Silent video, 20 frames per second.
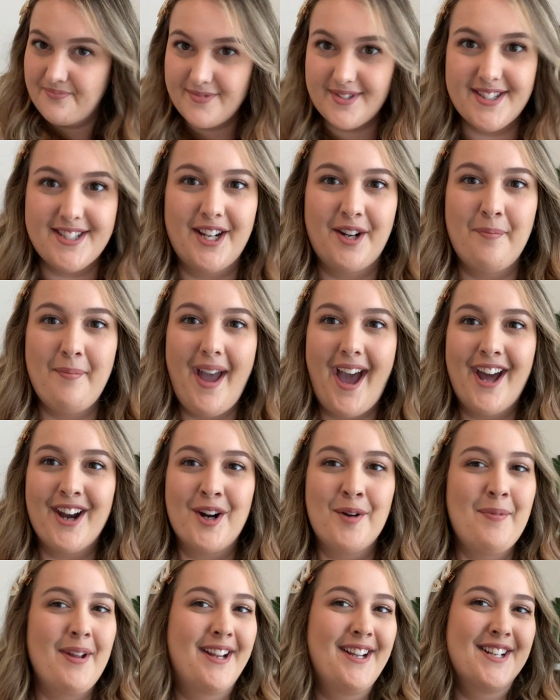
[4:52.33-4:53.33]
didn't
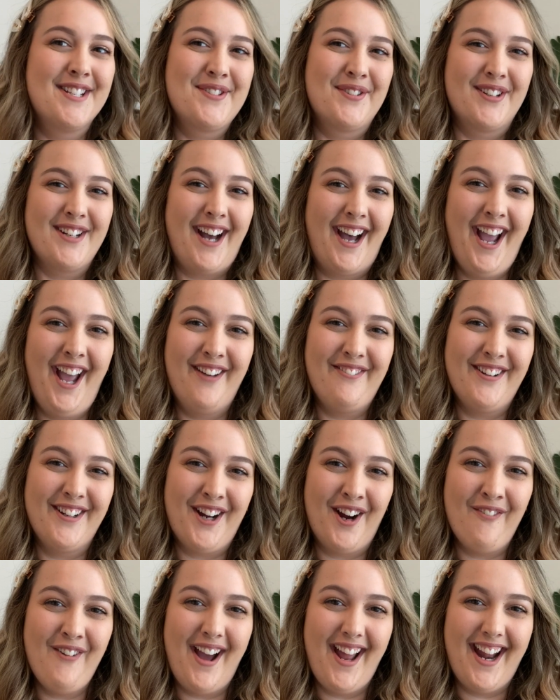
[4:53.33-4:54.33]
matter because we're not having
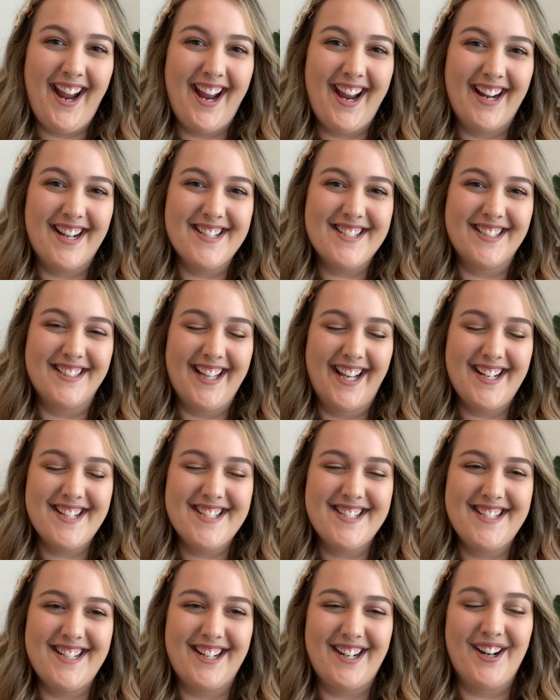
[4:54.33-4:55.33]
our wedding until
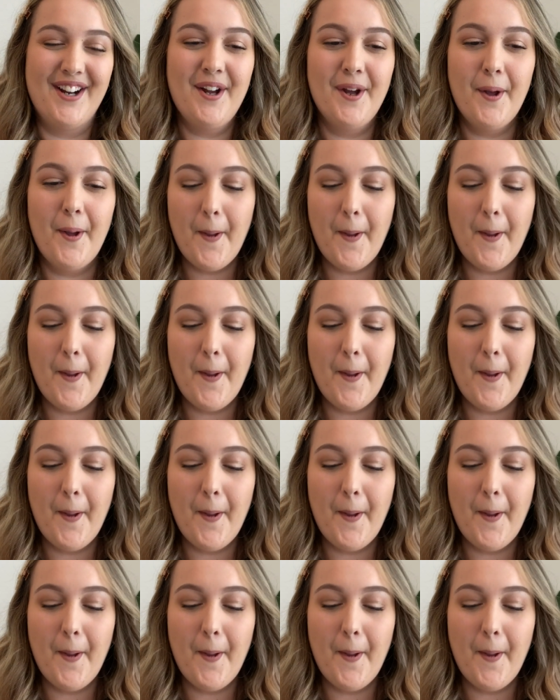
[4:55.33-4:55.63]
next year.